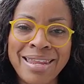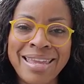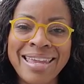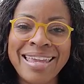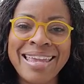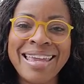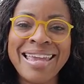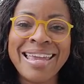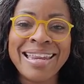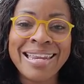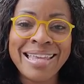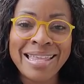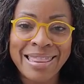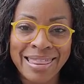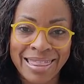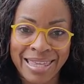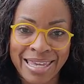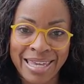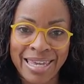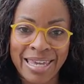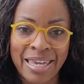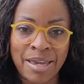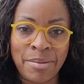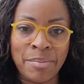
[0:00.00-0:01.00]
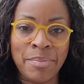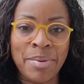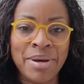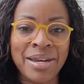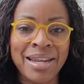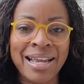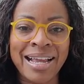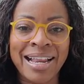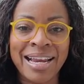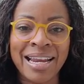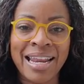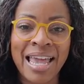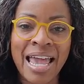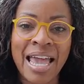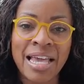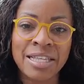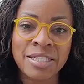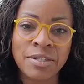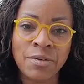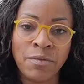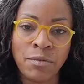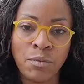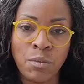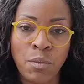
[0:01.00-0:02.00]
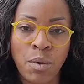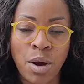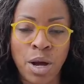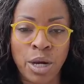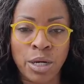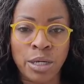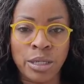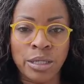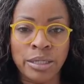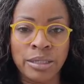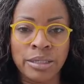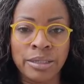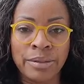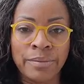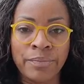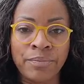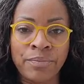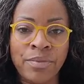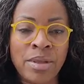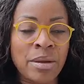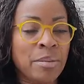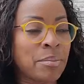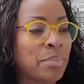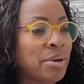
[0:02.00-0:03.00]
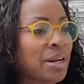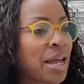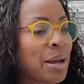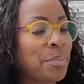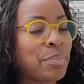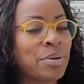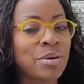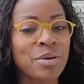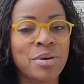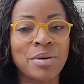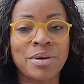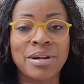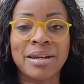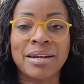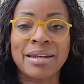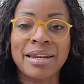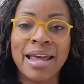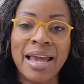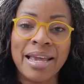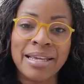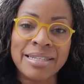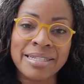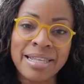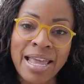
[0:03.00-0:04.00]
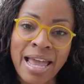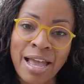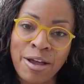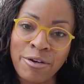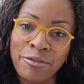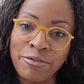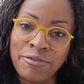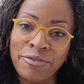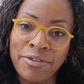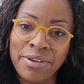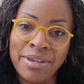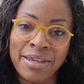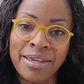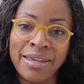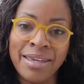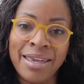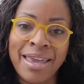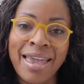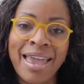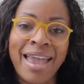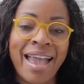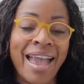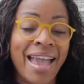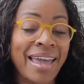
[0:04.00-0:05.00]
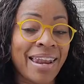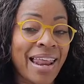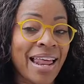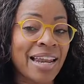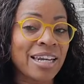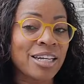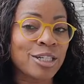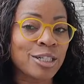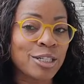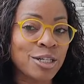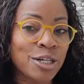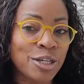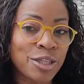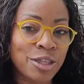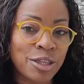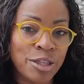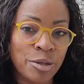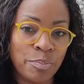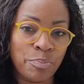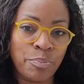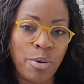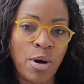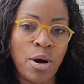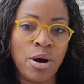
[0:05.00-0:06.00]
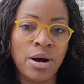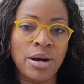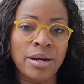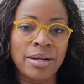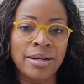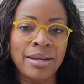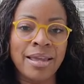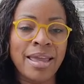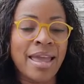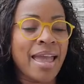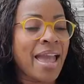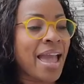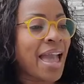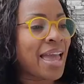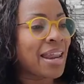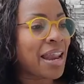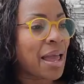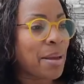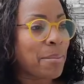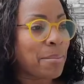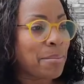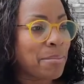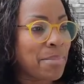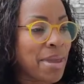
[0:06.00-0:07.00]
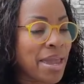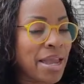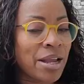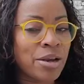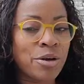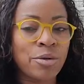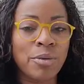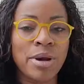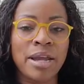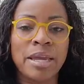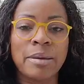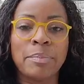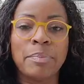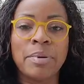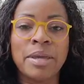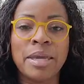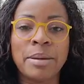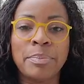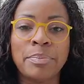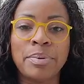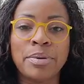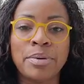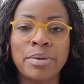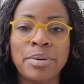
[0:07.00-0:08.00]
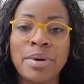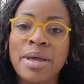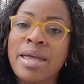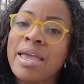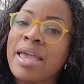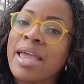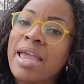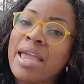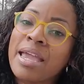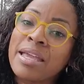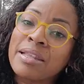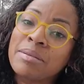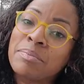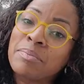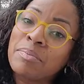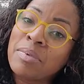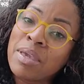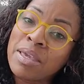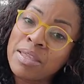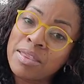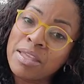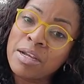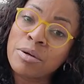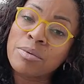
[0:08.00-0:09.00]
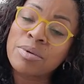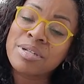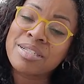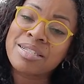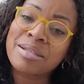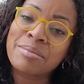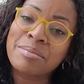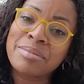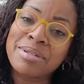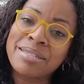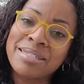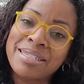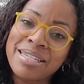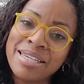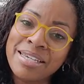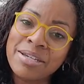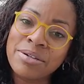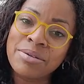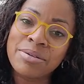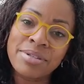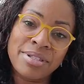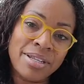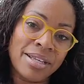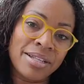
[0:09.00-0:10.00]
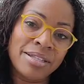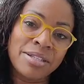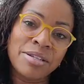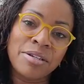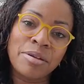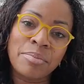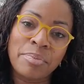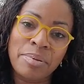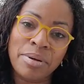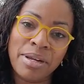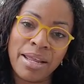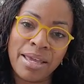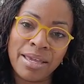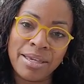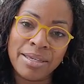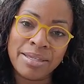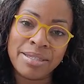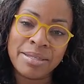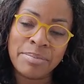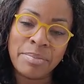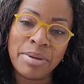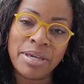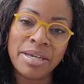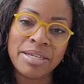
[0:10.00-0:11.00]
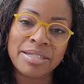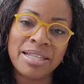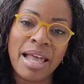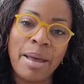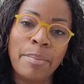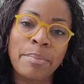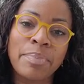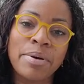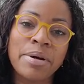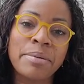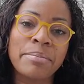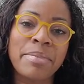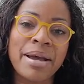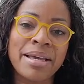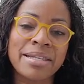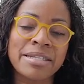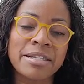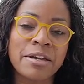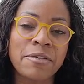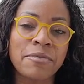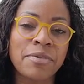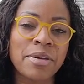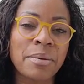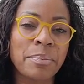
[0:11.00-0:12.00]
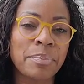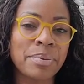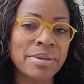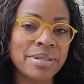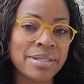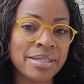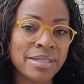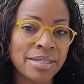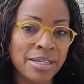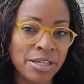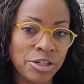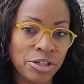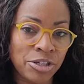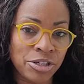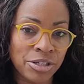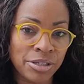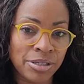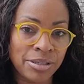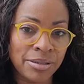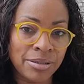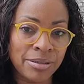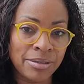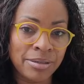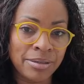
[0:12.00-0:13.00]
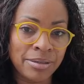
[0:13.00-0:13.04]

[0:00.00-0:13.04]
anything but a glass of water. But I put on a nice outfit, and I looked the part, and I met great people, and there were some deals that took place because I put myself in position.